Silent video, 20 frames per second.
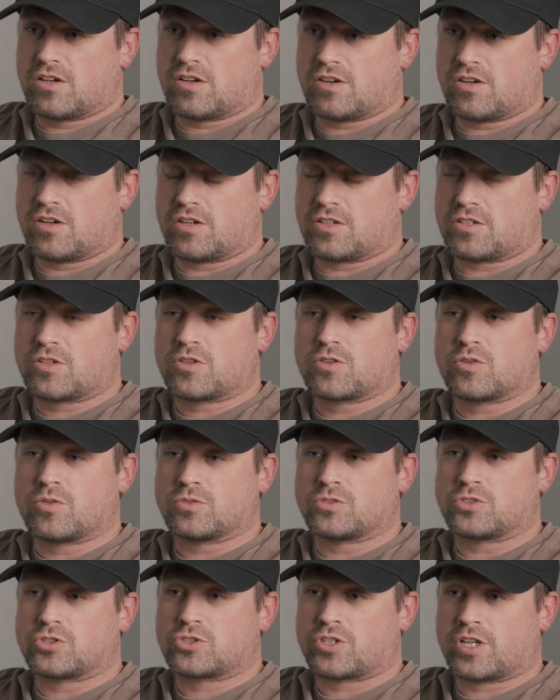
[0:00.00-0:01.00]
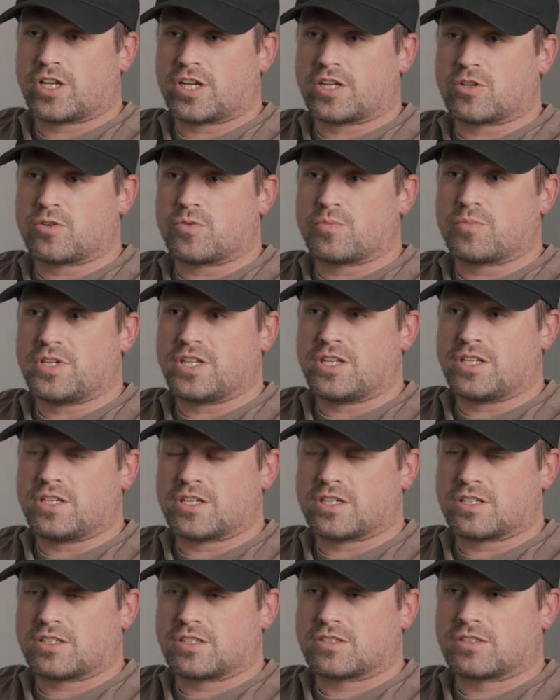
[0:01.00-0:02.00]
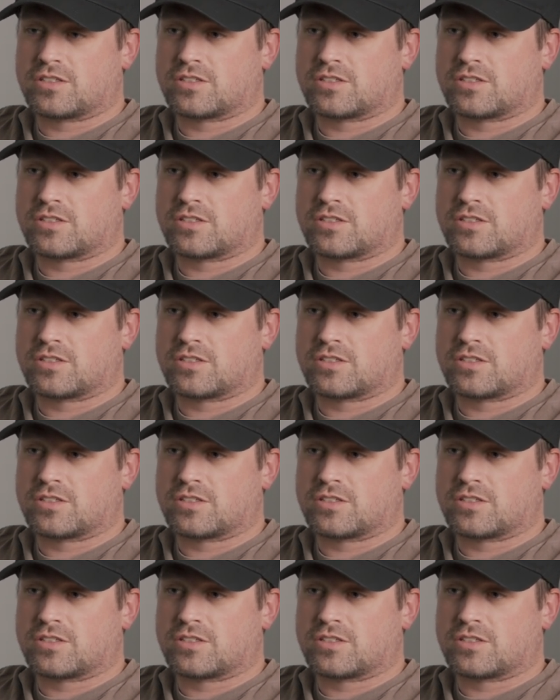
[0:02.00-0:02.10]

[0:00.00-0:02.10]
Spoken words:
on Golden Triangle Media.